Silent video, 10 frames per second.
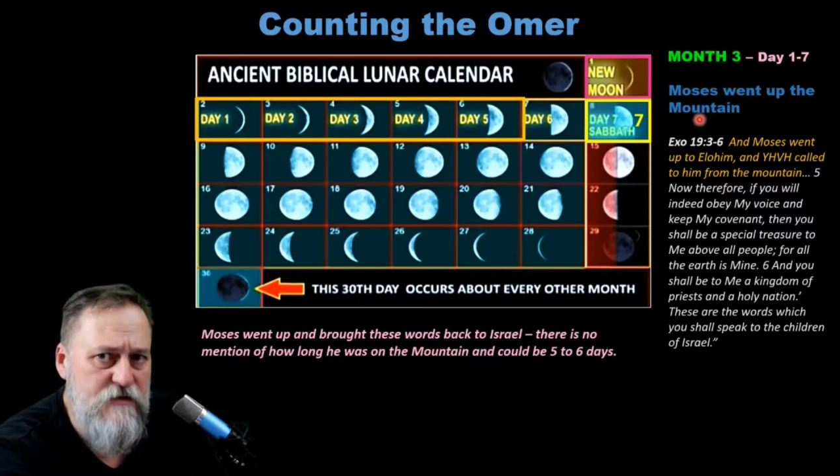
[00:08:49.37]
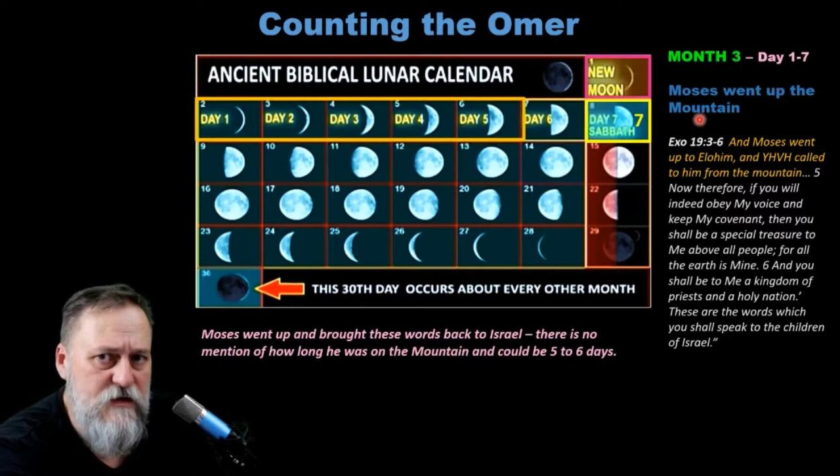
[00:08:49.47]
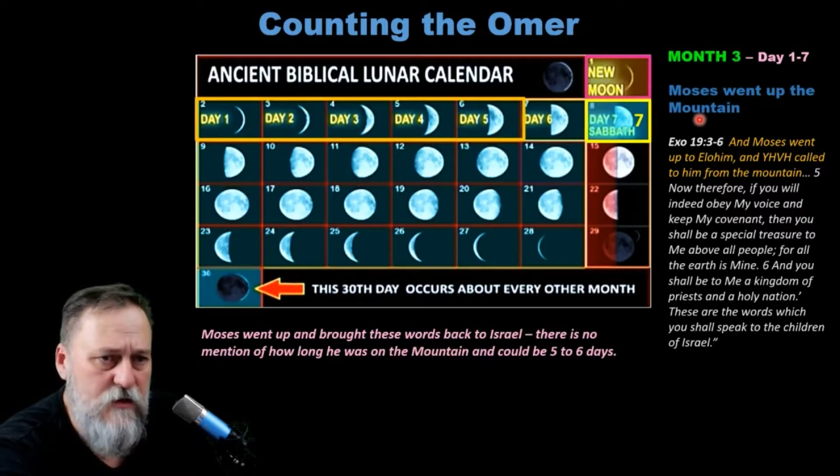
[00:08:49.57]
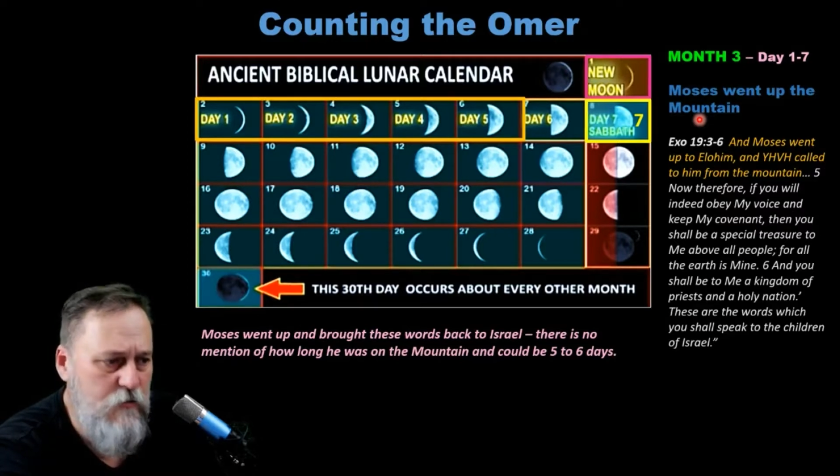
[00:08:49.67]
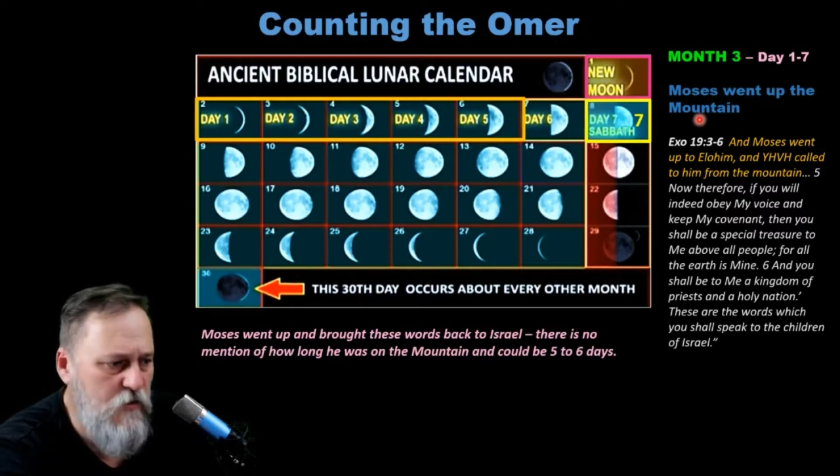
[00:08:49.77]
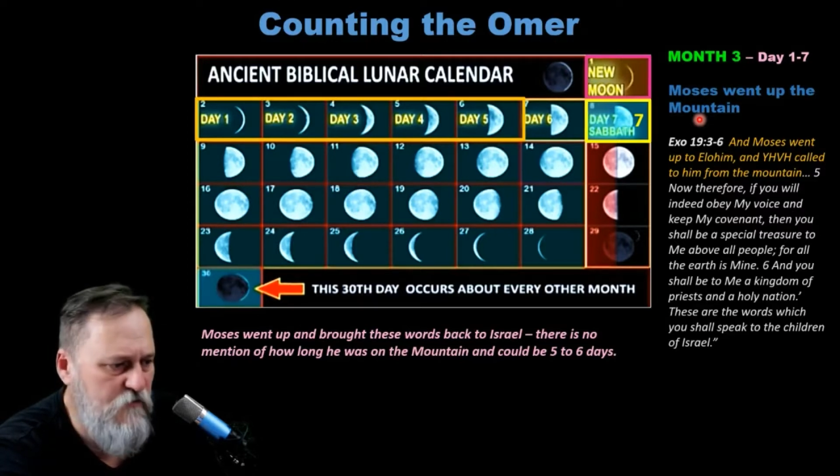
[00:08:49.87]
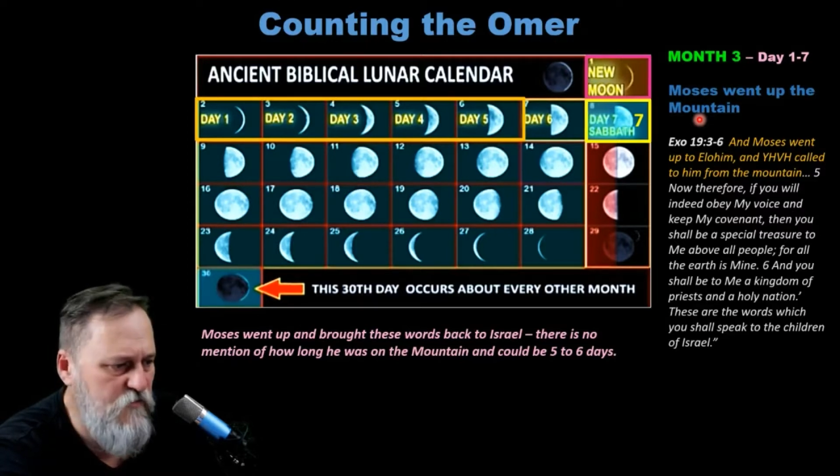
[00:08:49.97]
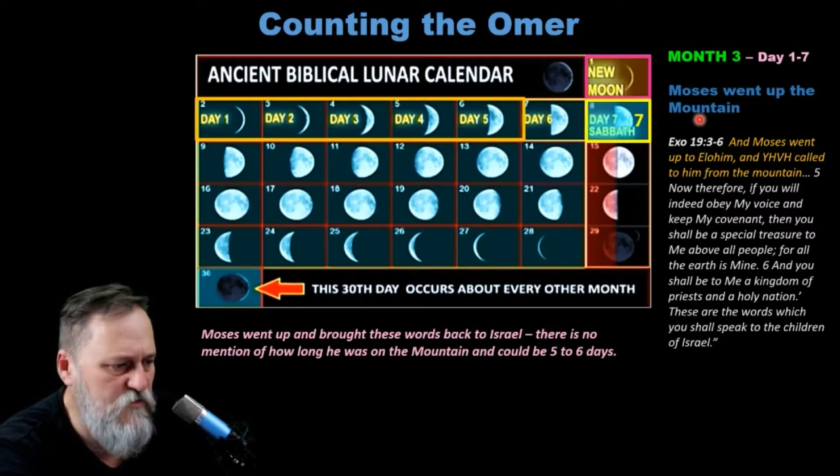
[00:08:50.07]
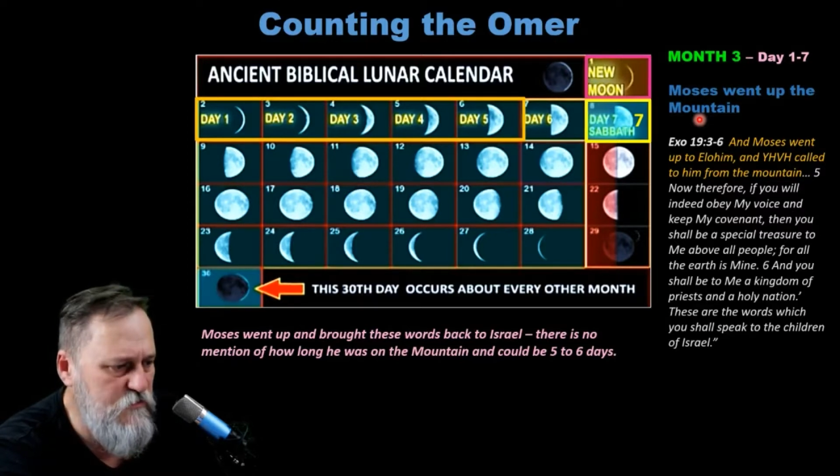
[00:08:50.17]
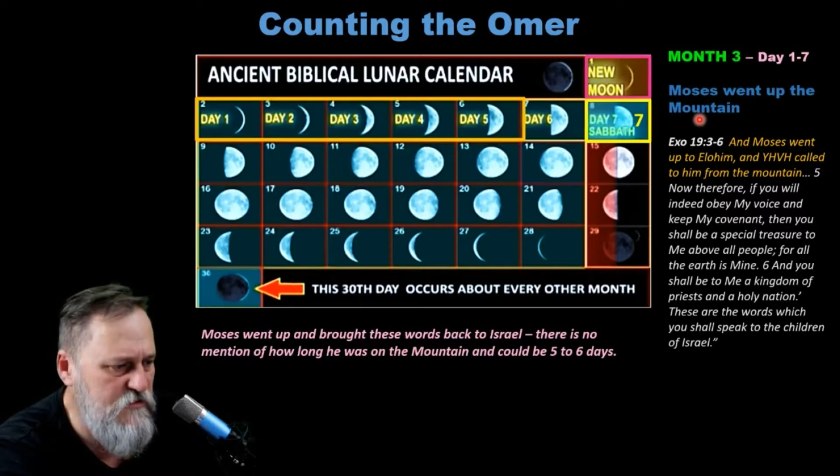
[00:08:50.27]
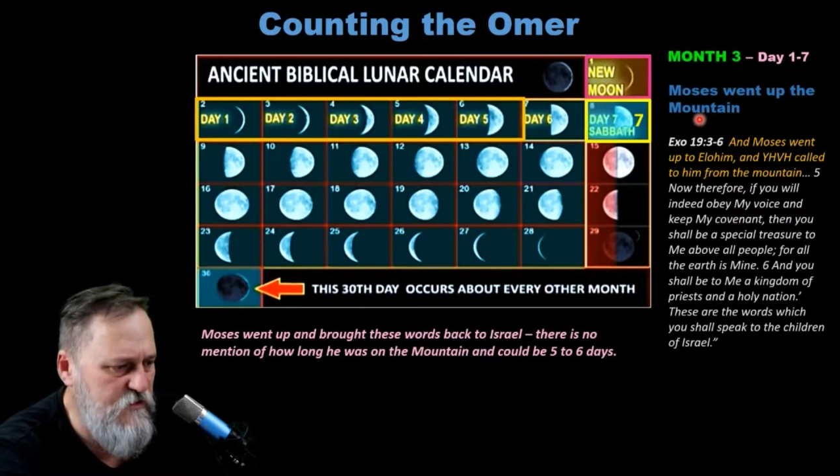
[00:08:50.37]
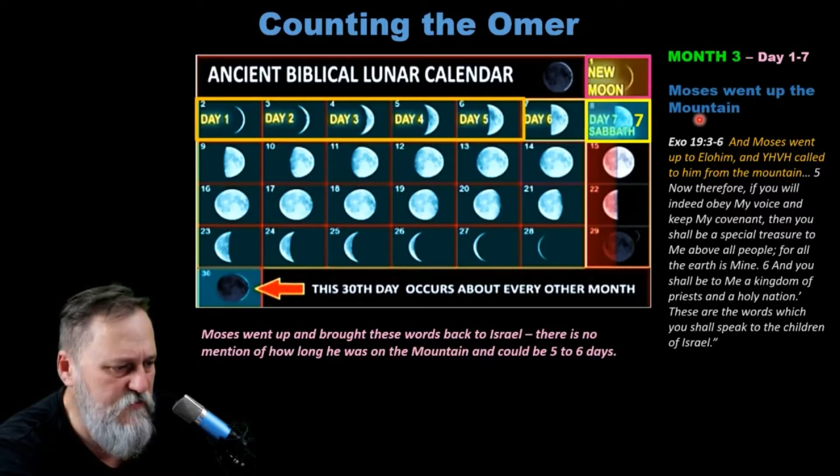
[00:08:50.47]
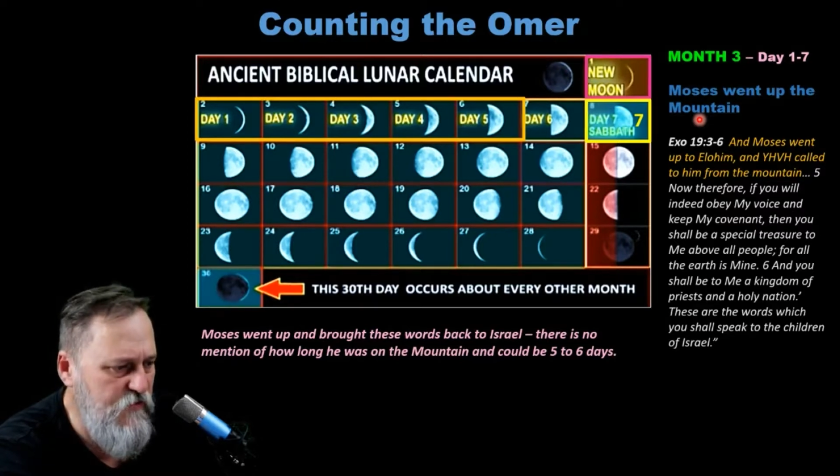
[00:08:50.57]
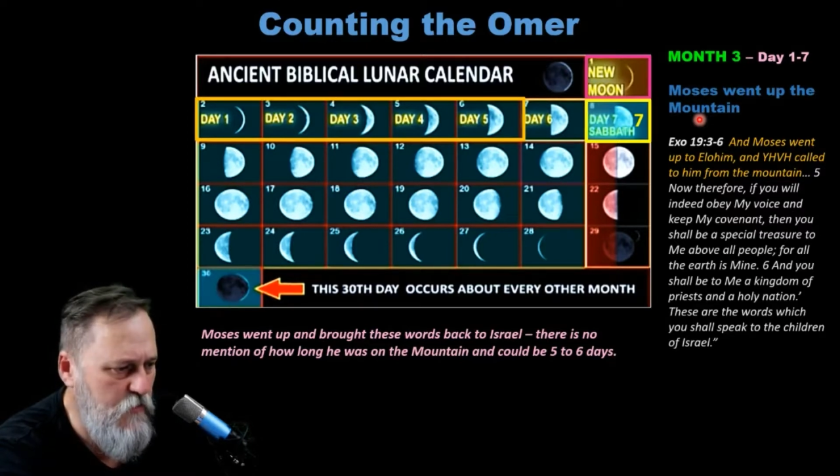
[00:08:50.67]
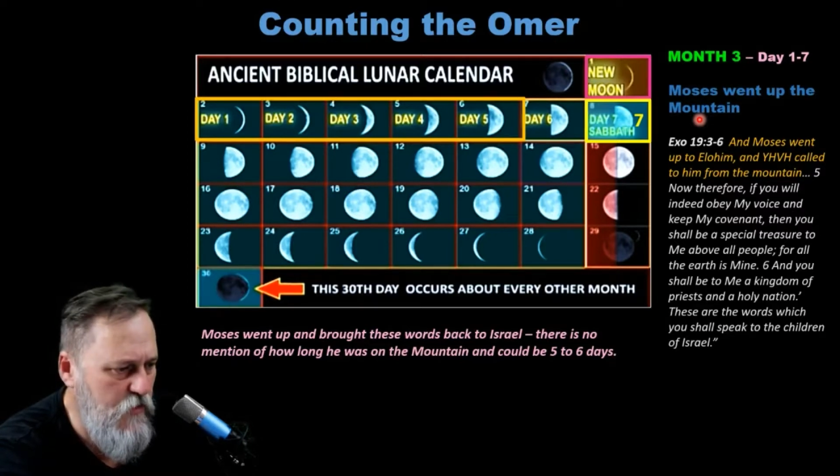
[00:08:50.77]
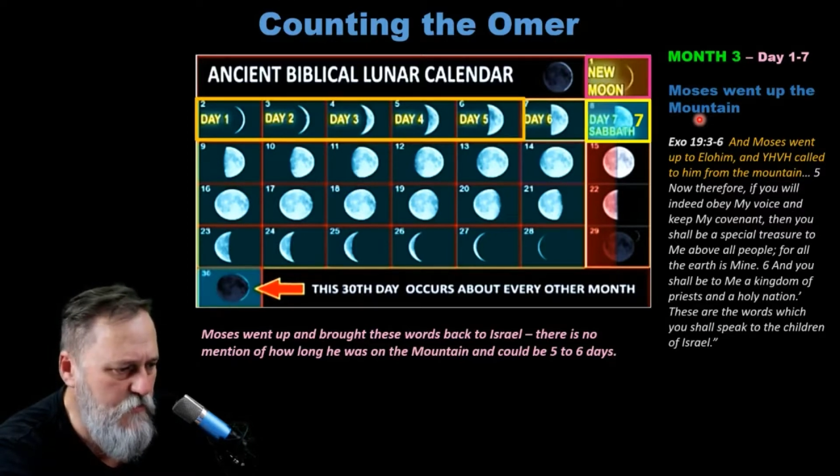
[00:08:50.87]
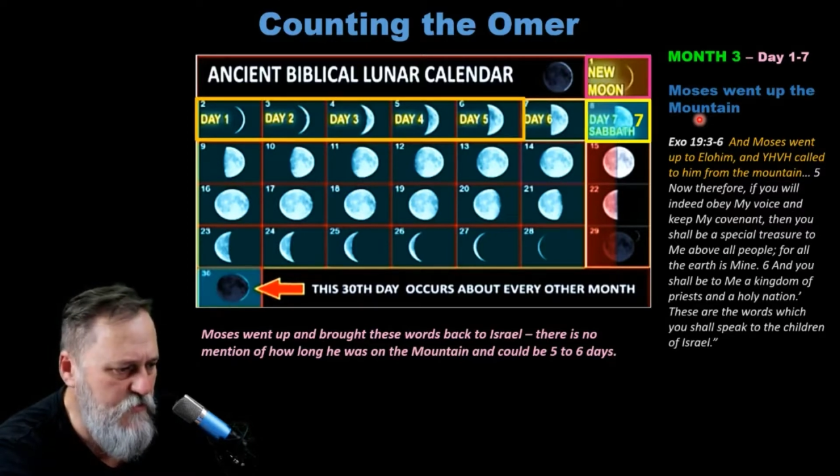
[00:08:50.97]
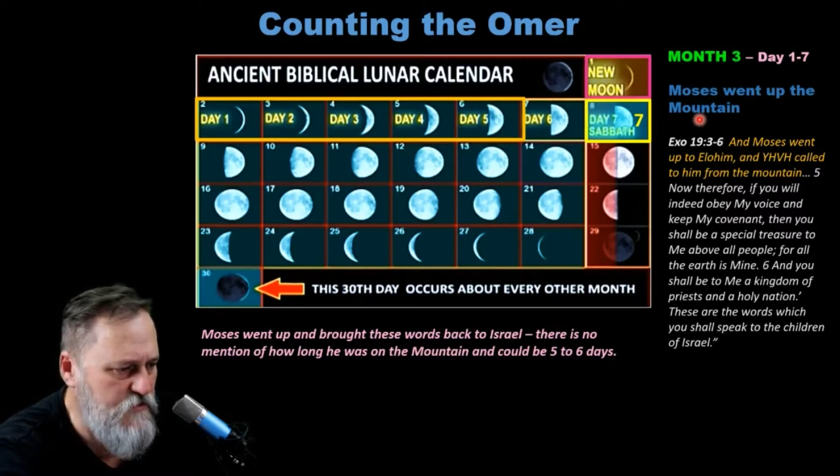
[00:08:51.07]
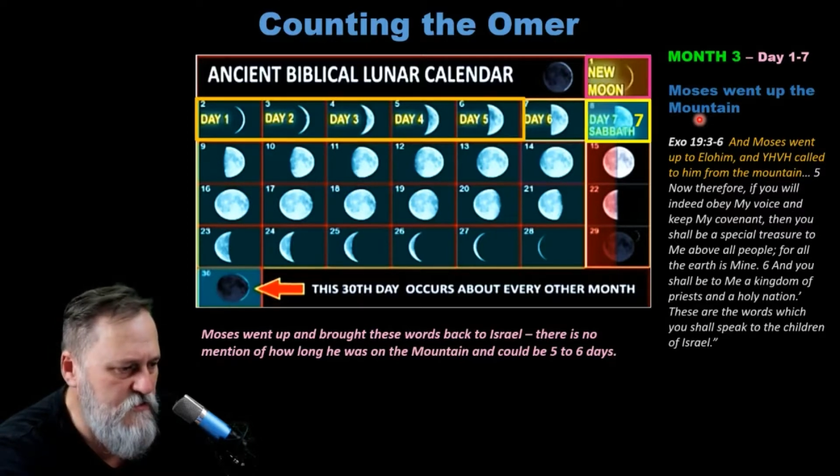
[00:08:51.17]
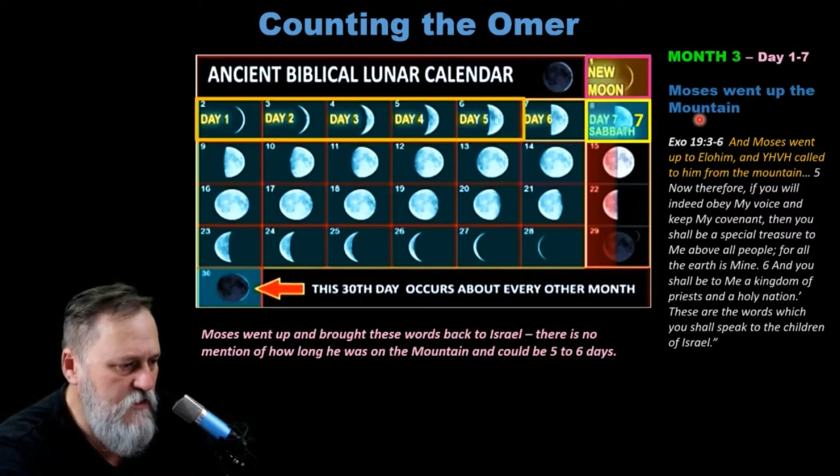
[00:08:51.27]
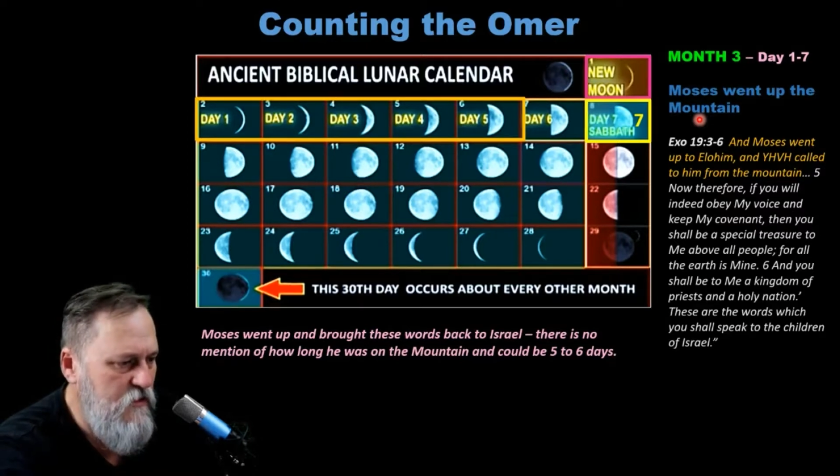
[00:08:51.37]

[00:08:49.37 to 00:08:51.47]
set apart for a specific purpose.